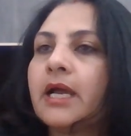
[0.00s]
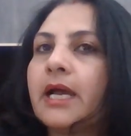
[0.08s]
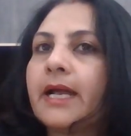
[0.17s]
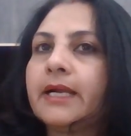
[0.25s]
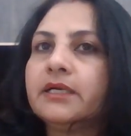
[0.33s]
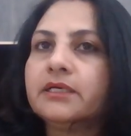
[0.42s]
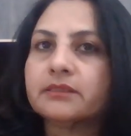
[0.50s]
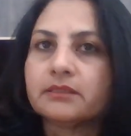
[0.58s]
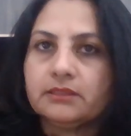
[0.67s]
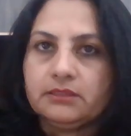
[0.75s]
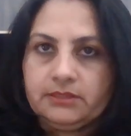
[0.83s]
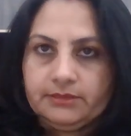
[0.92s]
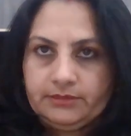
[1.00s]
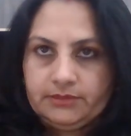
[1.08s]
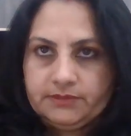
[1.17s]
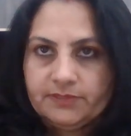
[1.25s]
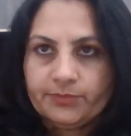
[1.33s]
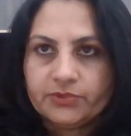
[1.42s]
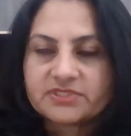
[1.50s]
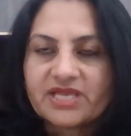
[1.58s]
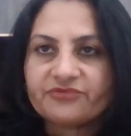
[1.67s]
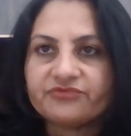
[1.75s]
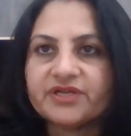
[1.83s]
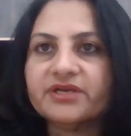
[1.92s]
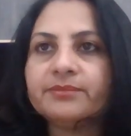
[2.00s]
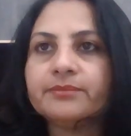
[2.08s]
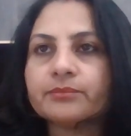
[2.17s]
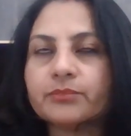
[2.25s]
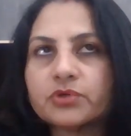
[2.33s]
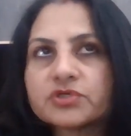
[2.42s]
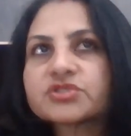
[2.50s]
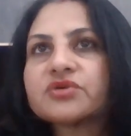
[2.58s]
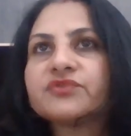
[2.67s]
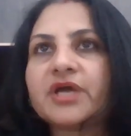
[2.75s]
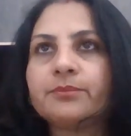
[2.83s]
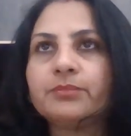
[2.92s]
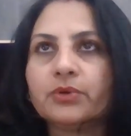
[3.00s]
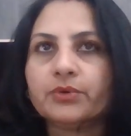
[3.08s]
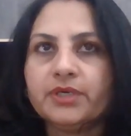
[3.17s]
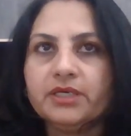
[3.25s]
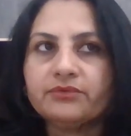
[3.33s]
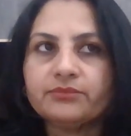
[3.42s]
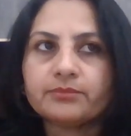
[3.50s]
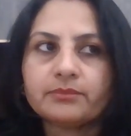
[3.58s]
and suppose most of the employee